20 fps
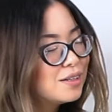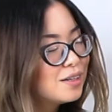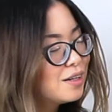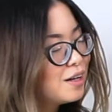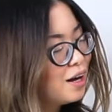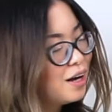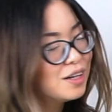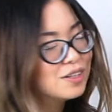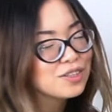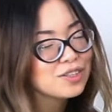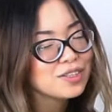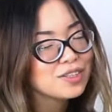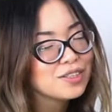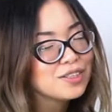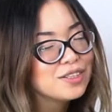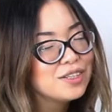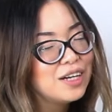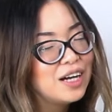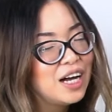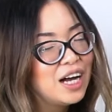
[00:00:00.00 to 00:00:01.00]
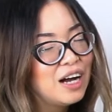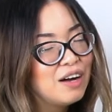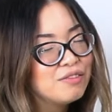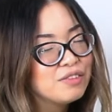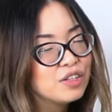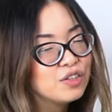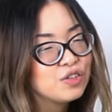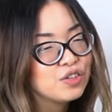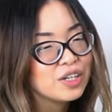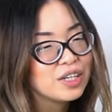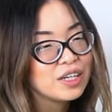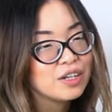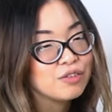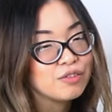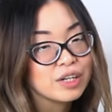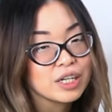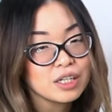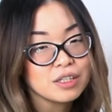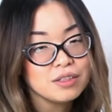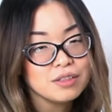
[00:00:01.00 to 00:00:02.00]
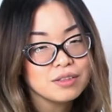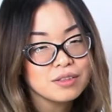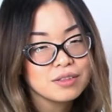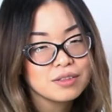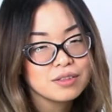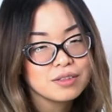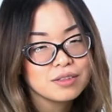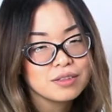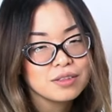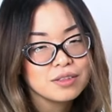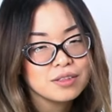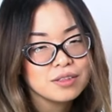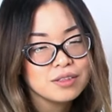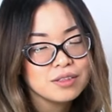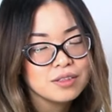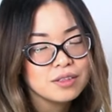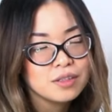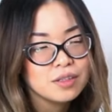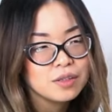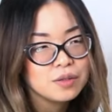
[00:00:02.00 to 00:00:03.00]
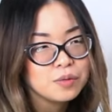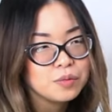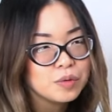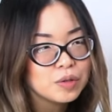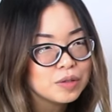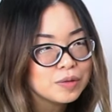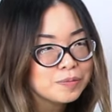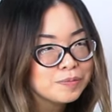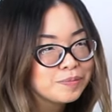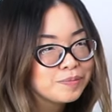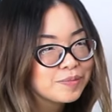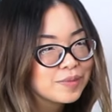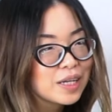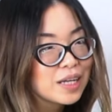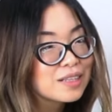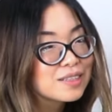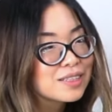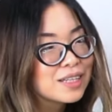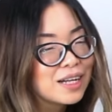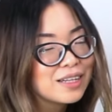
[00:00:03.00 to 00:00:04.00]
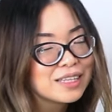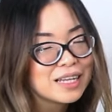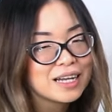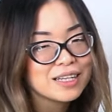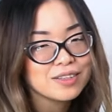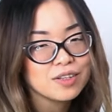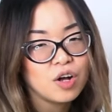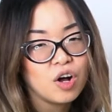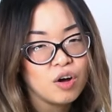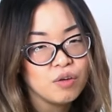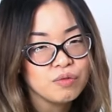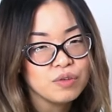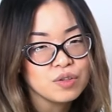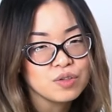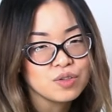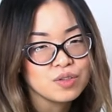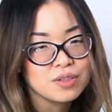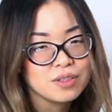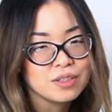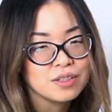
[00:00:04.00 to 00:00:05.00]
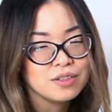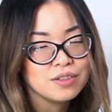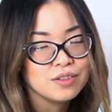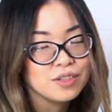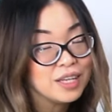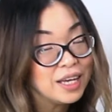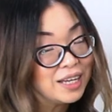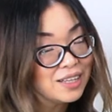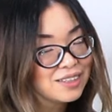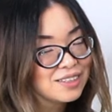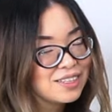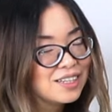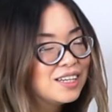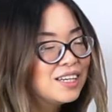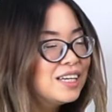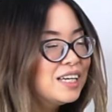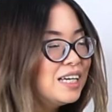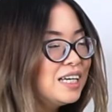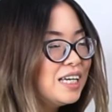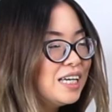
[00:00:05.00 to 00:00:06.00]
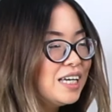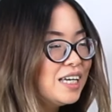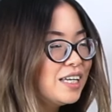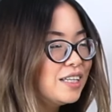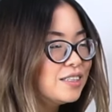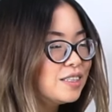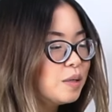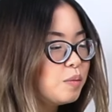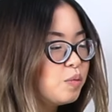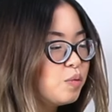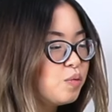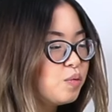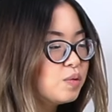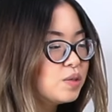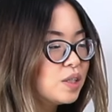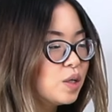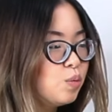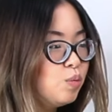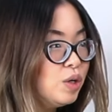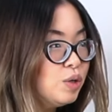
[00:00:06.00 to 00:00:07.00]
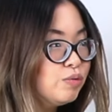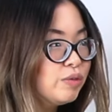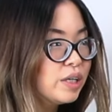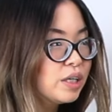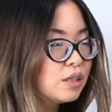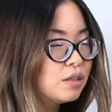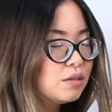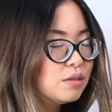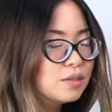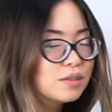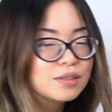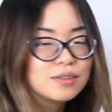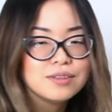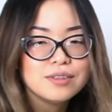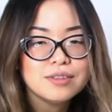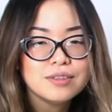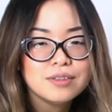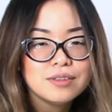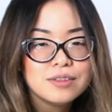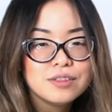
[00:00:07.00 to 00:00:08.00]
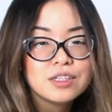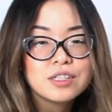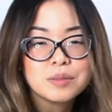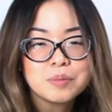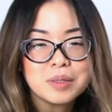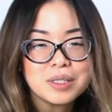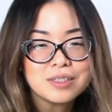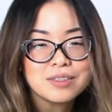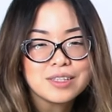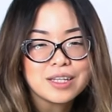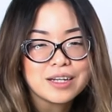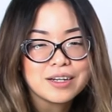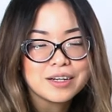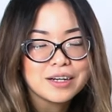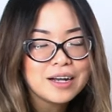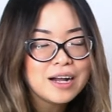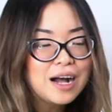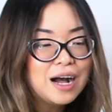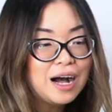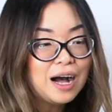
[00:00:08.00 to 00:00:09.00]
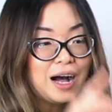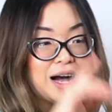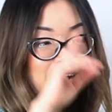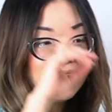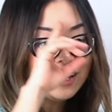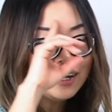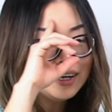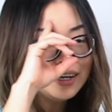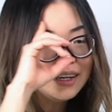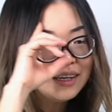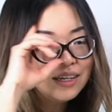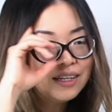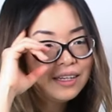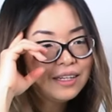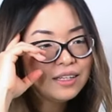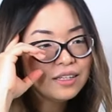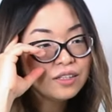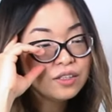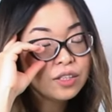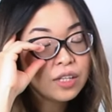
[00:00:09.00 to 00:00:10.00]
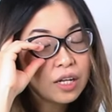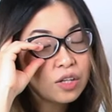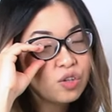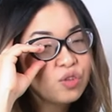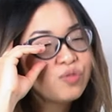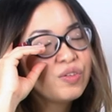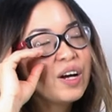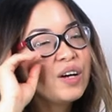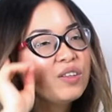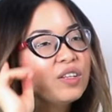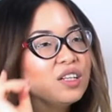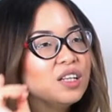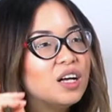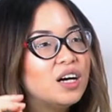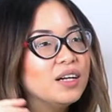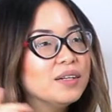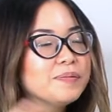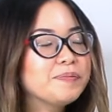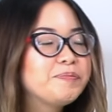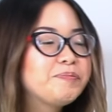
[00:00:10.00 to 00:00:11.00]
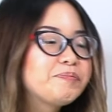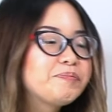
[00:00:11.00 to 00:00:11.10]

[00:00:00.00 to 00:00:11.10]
gosh, I have the dreaded wrinkles. Well, it's not that obvious yet. And some of you say, what wrinkles? Trust me, it's there. I tend to frown a lot